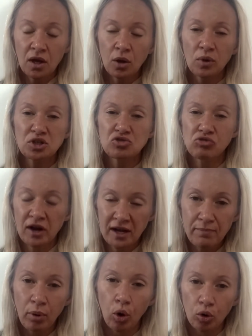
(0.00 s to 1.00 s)
which is really
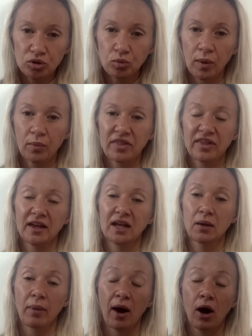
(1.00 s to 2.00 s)
important when we're
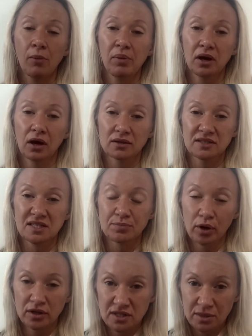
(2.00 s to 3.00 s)
thinking about our Pilates
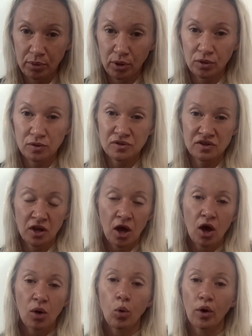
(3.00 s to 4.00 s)
principles,
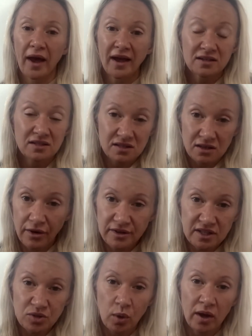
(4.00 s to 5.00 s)
what
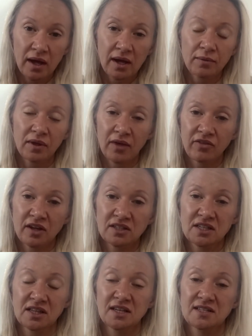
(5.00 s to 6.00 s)
exercises we're giving
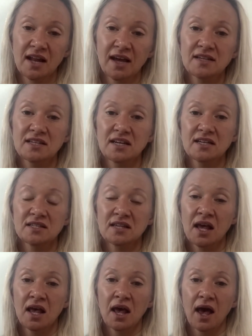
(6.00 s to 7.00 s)
to these ladies,
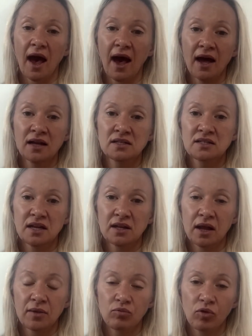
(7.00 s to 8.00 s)
and
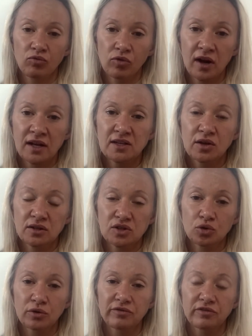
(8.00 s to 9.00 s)
it really
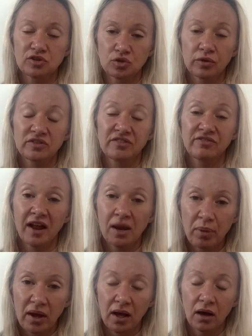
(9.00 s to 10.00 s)
sort of
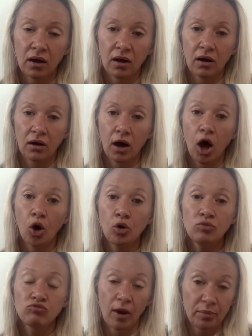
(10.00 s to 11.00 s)
developing our
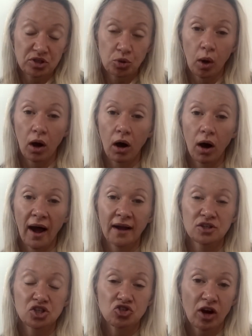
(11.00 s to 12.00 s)
own repertoire
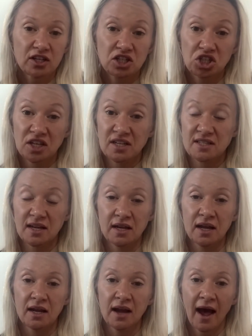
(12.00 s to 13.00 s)
and strategies
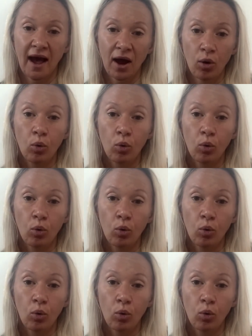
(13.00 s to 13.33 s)
in how